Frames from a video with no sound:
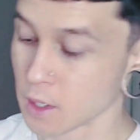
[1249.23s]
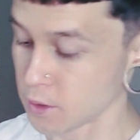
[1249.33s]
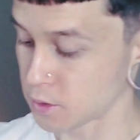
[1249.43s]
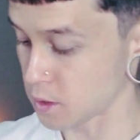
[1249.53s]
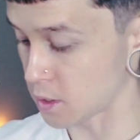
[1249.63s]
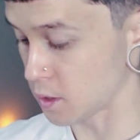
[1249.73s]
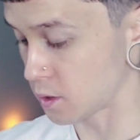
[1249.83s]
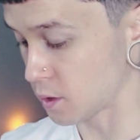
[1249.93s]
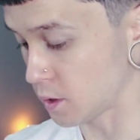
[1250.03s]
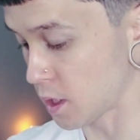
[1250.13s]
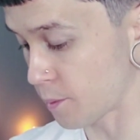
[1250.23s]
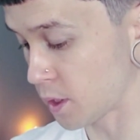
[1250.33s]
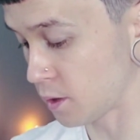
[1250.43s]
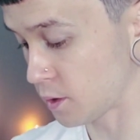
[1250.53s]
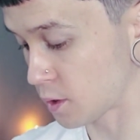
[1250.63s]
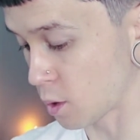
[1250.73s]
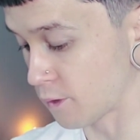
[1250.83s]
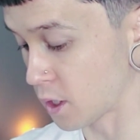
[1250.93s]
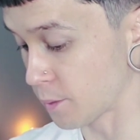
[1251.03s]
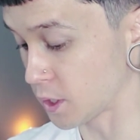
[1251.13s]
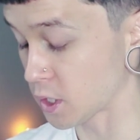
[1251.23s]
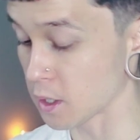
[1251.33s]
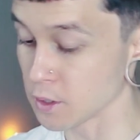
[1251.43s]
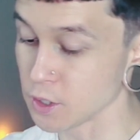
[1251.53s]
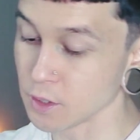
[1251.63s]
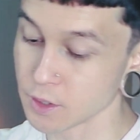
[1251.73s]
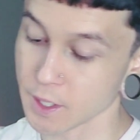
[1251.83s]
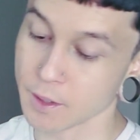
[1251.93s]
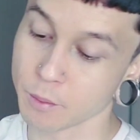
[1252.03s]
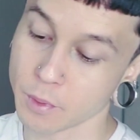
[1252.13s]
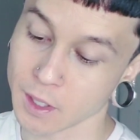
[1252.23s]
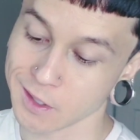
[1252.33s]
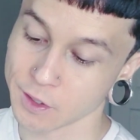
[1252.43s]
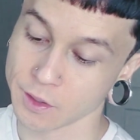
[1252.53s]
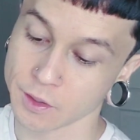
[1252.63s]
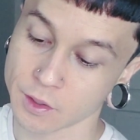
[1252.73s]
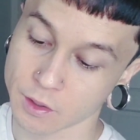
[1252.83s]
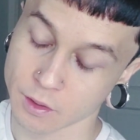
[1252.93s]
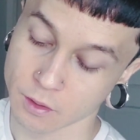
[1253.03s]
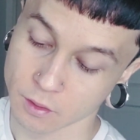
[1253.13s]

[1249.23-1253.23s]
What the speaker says: says dominance, overcoming challenges, and patience.